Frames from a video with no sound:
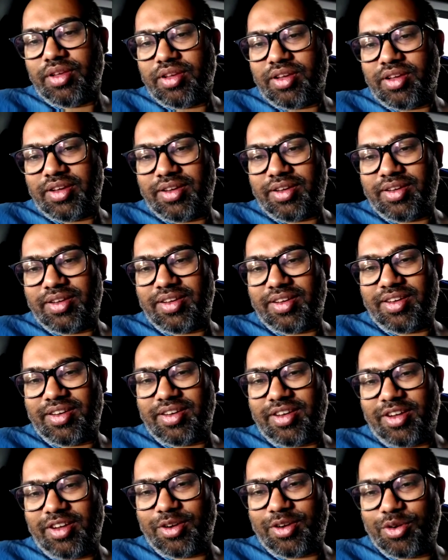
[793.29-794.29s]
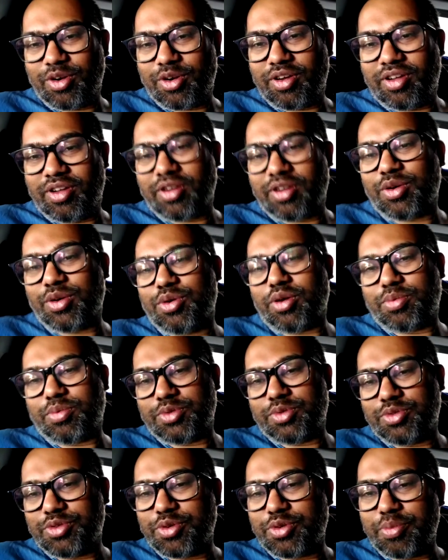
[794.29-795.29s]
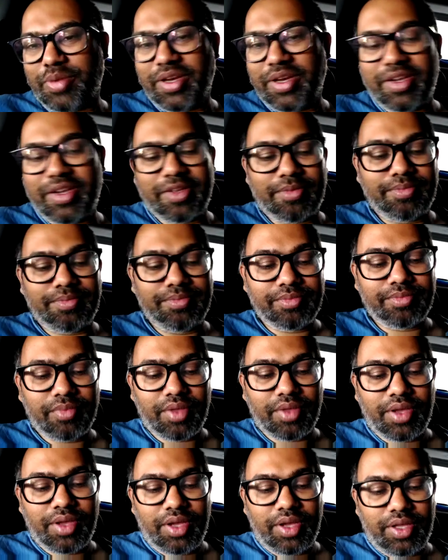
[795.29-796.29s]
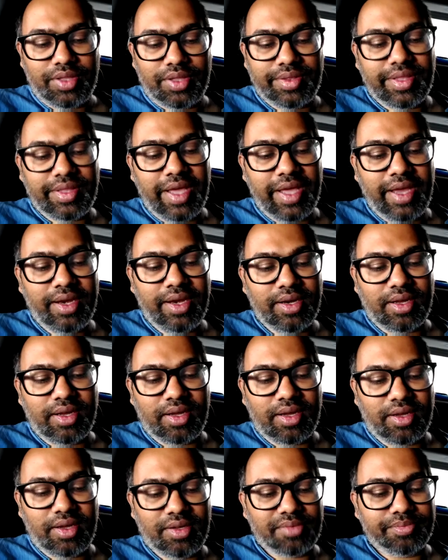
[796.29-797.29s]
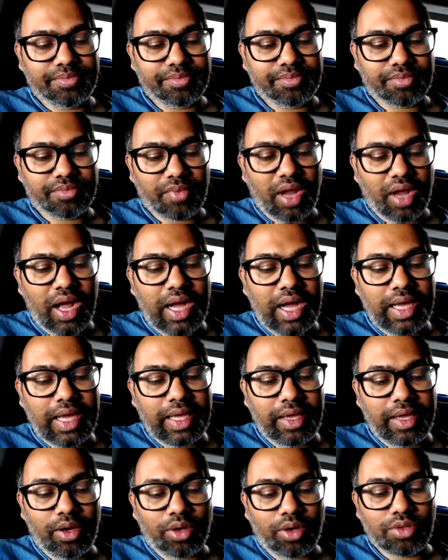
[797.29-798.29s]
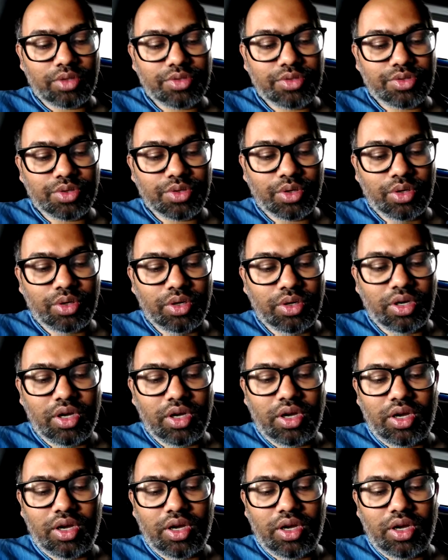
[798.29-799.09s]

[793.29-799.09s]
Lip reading: a good opportunity to meet him. Then I also